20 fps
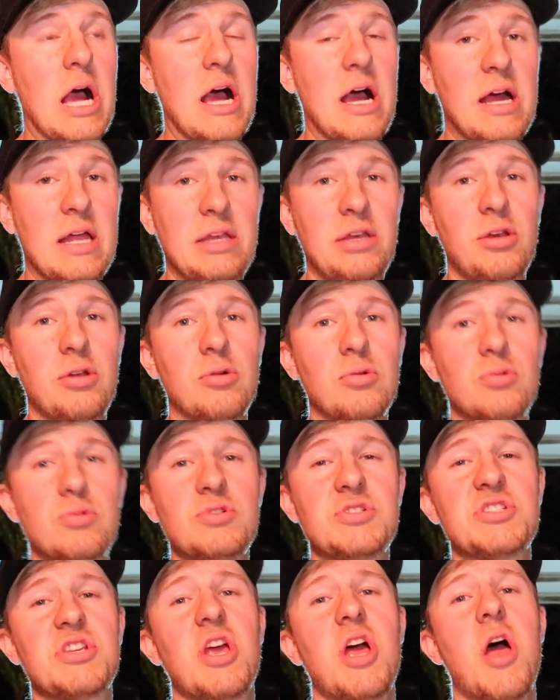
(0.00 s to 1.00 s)

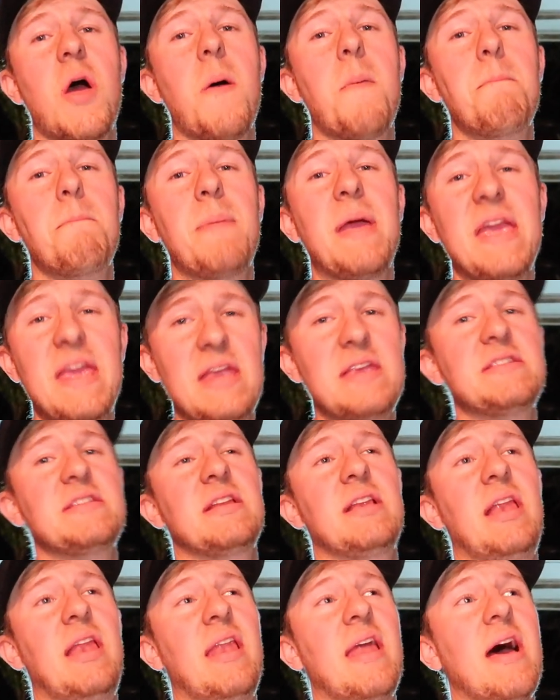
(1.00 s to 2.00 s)
handles
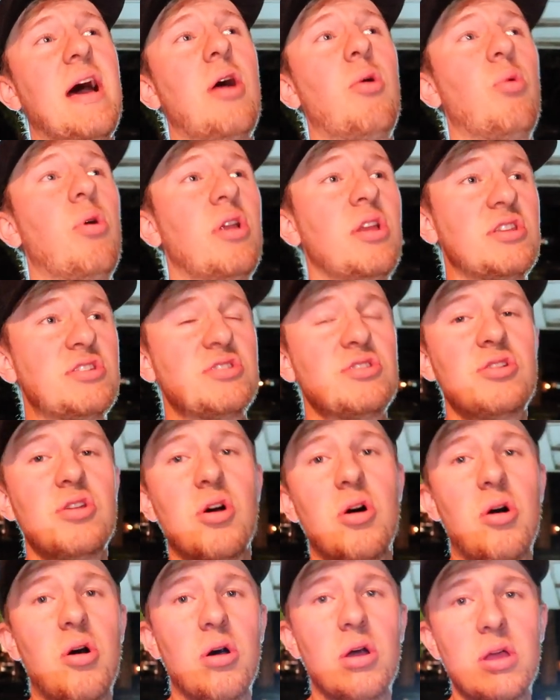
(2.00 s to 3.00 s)
amazingly now, and it's
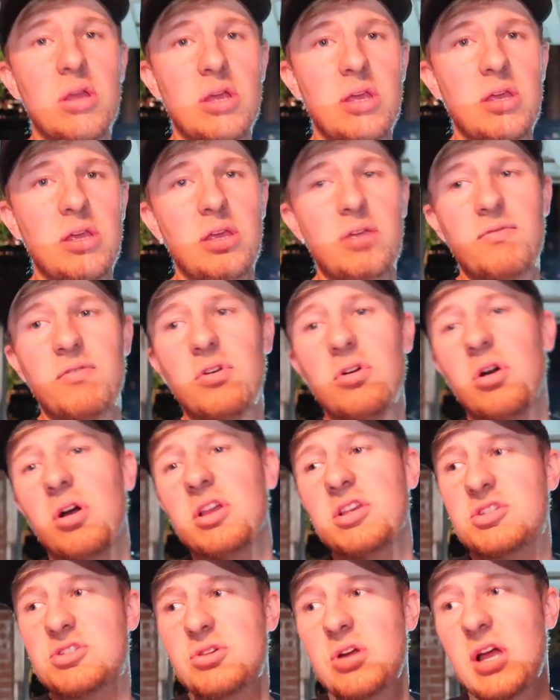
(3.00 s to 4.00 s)
not even
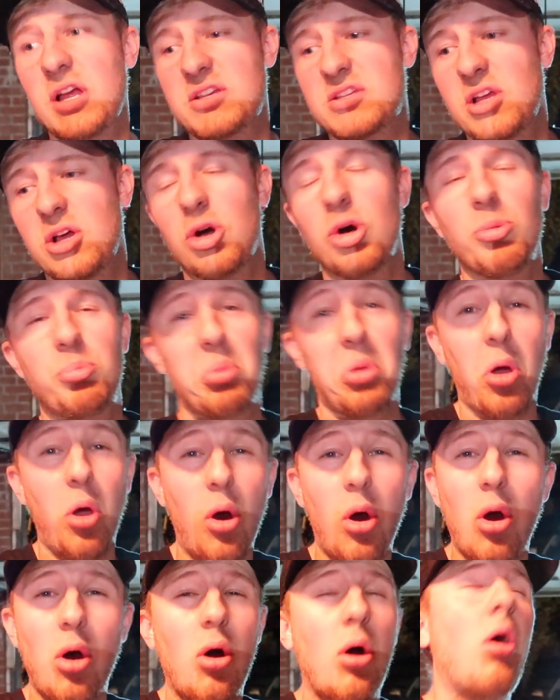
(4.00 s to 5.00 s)
got its track set
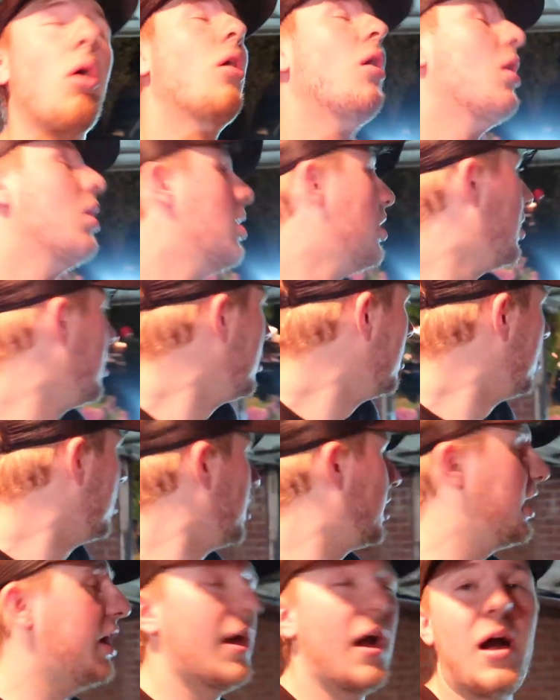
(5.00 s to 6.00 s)
up. Oh.
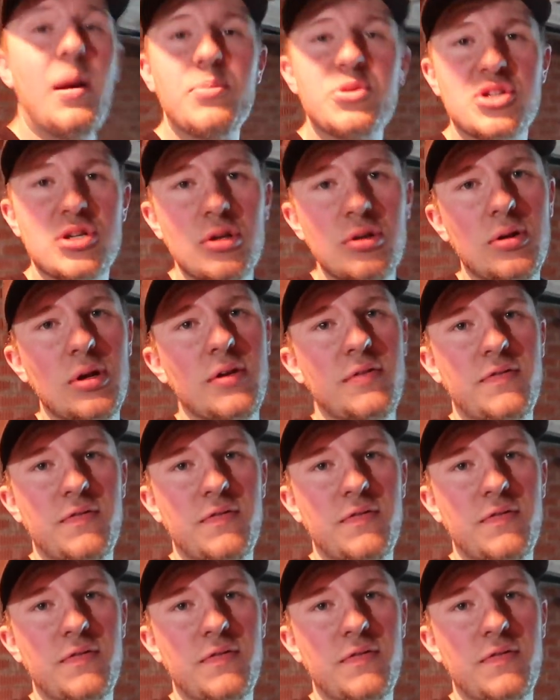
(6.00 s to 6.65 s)
It absolutely